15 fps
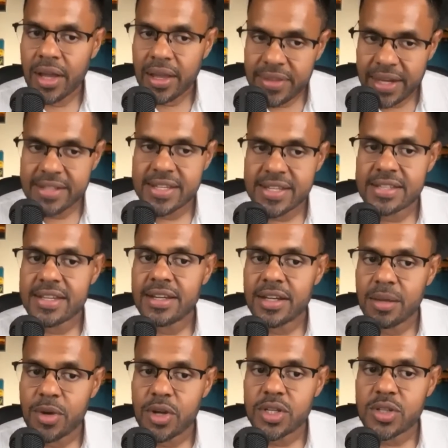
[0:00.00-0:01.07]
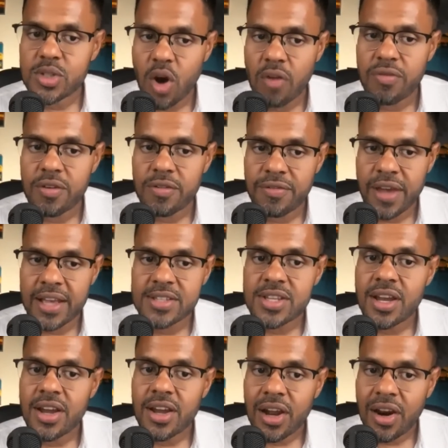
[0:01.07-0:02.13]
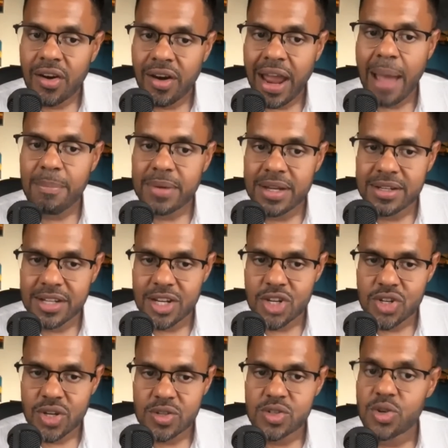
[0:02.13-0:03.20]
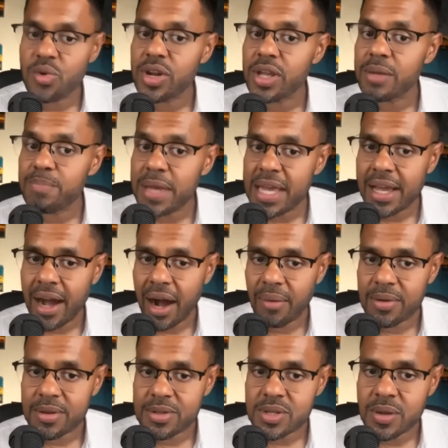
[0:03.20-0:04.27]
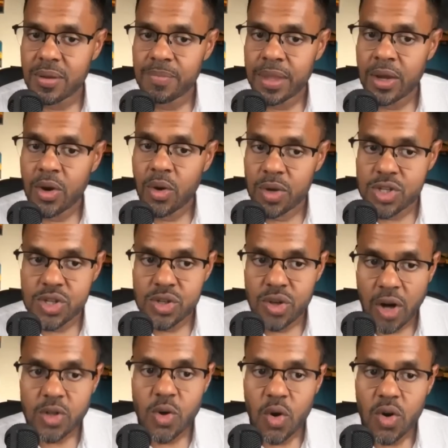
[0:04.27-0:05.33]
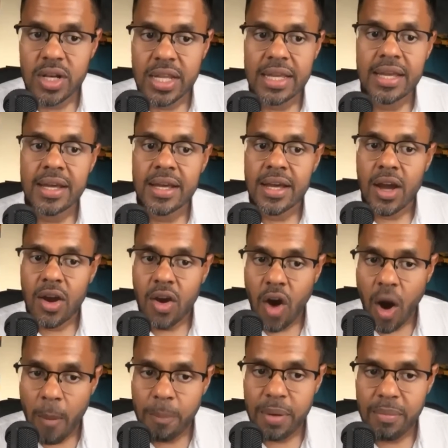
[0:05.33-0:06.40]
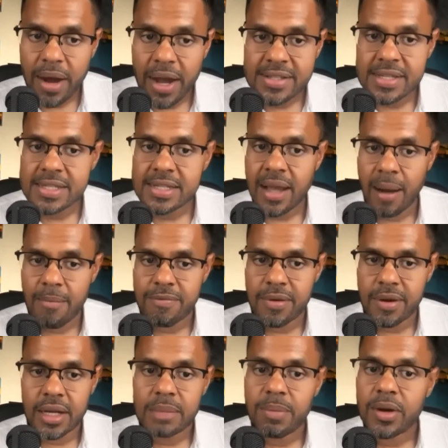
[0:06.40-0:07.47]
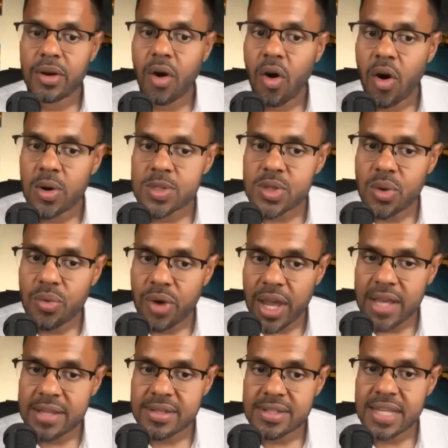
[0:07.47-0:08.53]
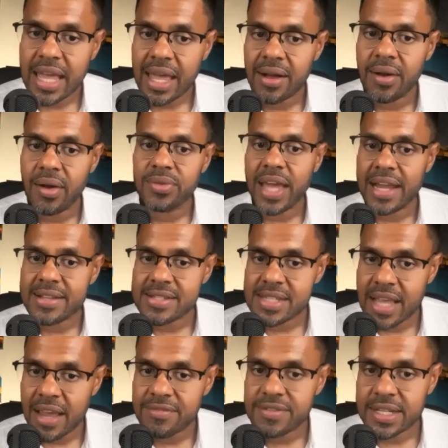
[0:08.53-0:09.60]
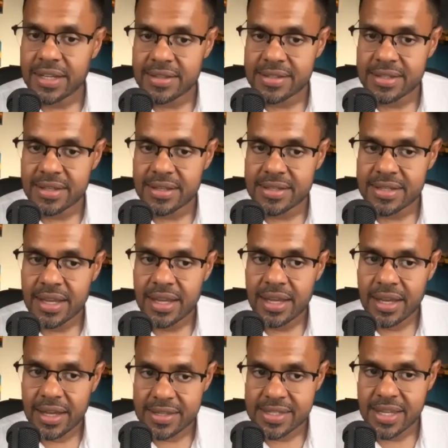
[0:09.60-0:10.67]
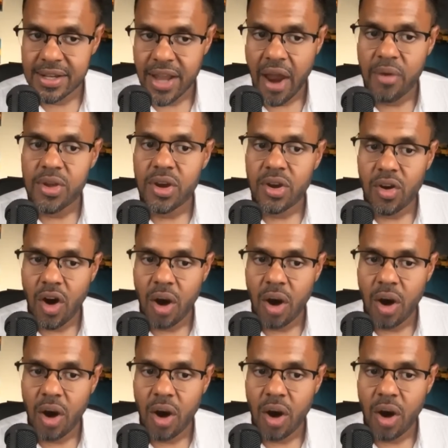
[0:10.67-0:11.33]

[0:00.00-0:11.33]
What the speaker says: Then it says, commuters often face cramped conditions during peak hours, which not only compromises comfort, but also raises health and safety concerns, a scenario